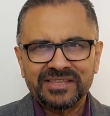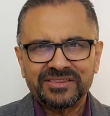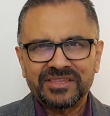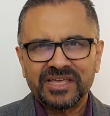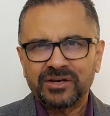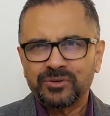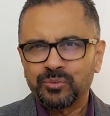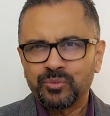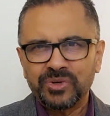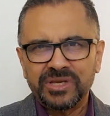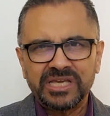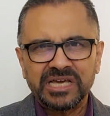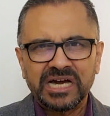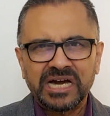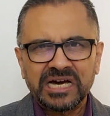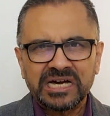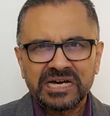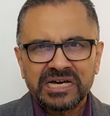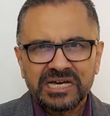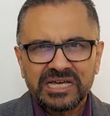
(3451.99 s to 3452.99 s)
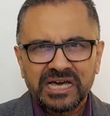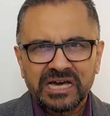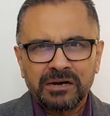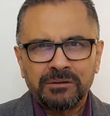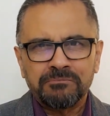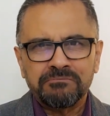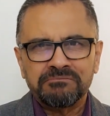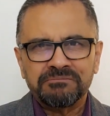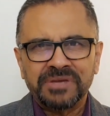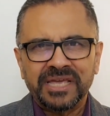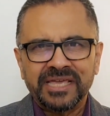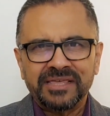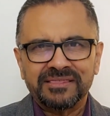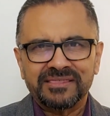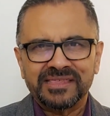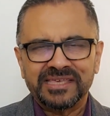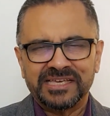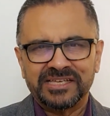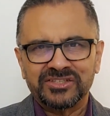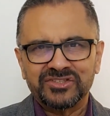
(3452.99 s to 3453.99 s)
that we are
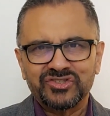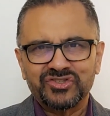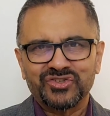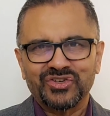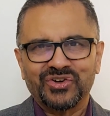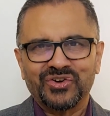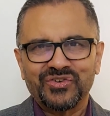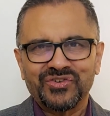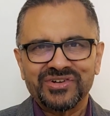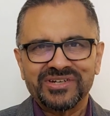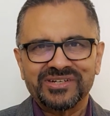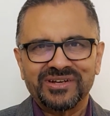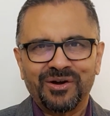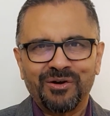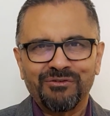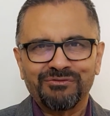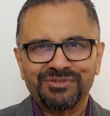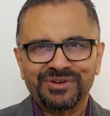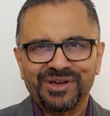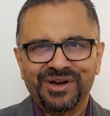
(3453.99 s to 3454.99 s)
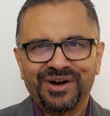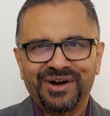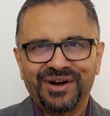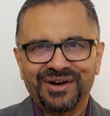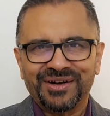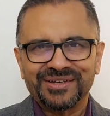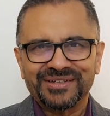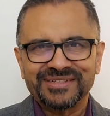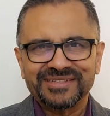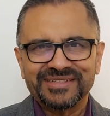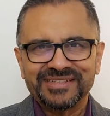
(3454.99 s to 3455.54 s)
amazing children of God,